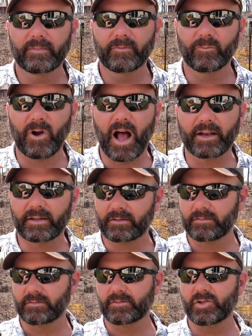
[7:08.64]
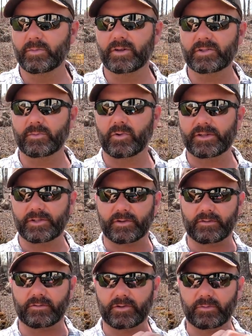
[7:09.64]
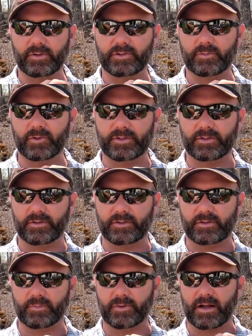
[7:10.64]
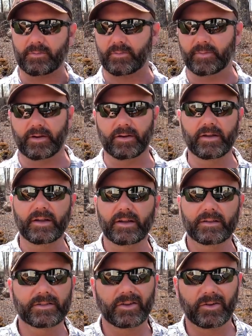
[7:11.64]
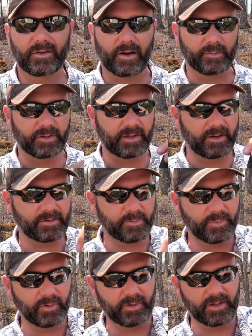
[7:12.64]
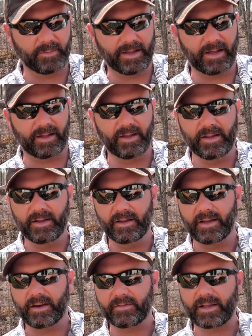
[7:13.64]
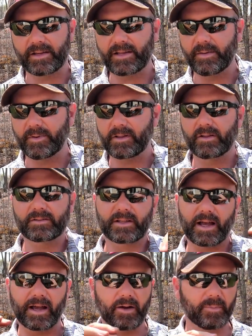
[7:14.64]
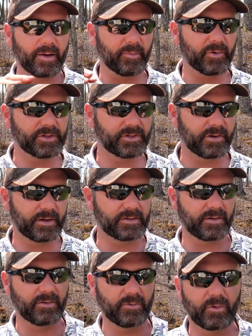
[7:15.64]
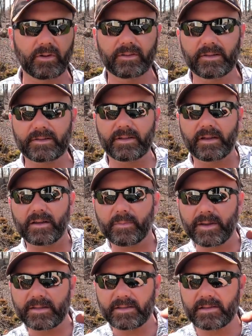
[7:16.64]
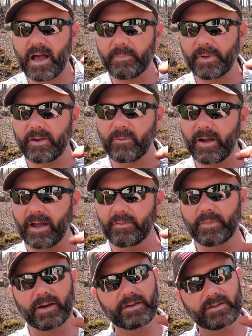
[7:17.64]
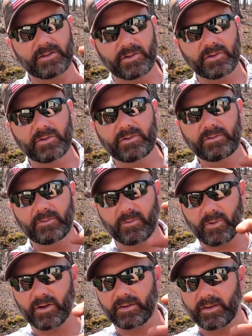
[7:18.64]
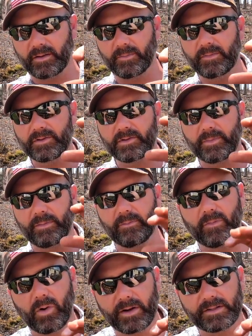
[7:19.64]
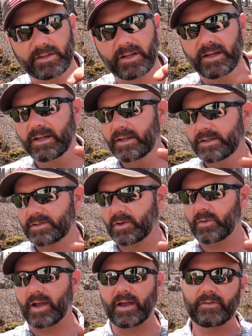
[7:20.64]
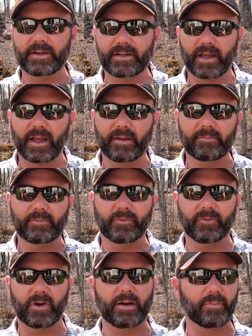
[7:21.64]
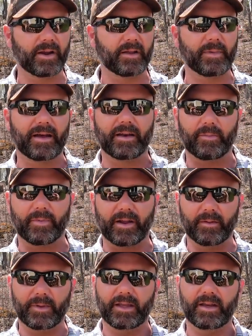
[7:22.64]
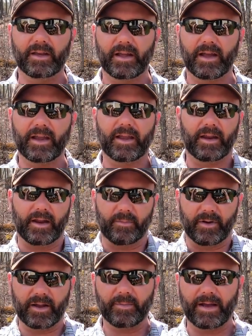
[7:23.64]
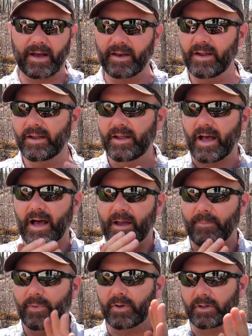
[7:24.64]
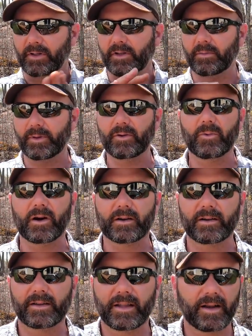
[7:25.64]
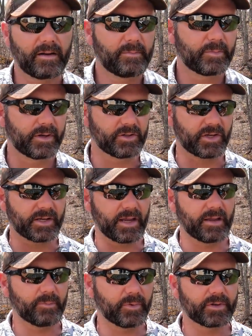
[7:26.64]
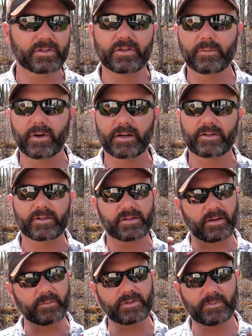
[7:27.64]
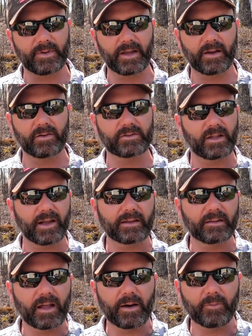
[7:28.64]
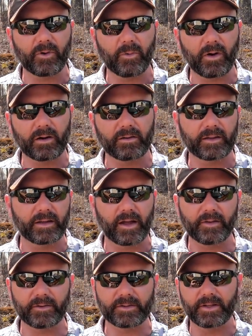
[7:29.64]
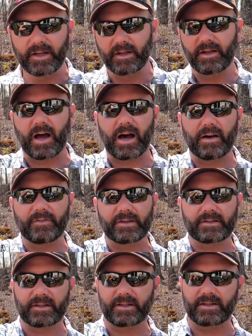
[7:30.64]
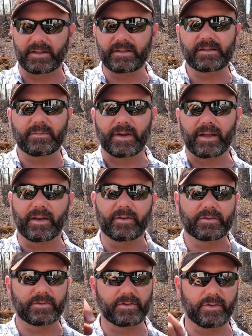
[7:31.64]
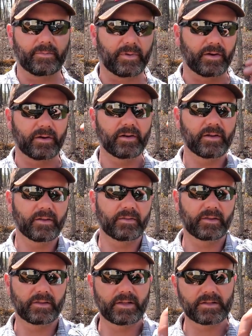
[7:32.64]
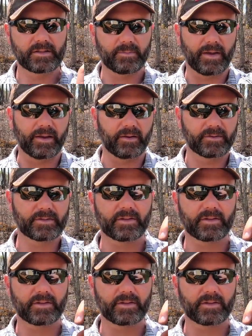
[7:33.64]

Rot. Too much moisture. Too much moisture is the problem here. So I'm gonna have to pull him out, and I've got to keep a close eye on my moisture. I don't want this thing to be sopping wet, but I do want them to be moist. So every day before I bring them out, I bring them in at night and I bring them out. I put a little bit of water in there, but you can't put too much. Some tomatoes like a lot more water than others. Obviously, these tomatoes are doing better than these tomatoes.